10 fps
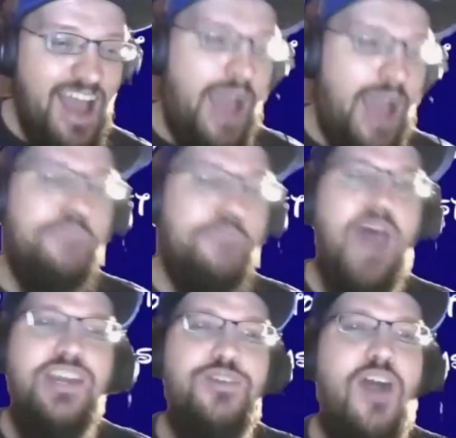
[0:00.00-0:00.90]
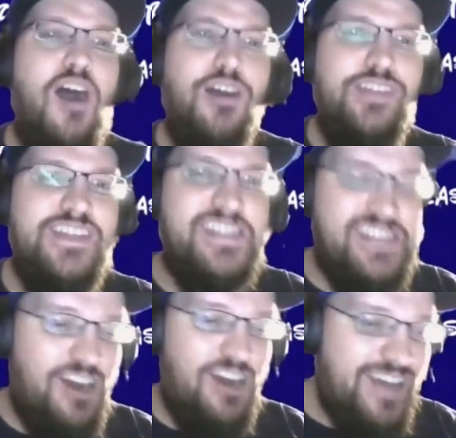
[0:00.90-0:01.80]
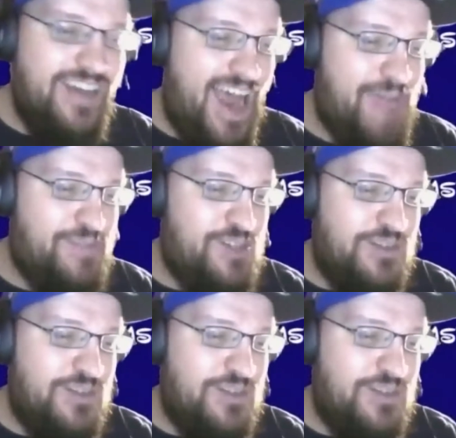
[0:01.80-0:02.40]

And mind you, all this is in all caps.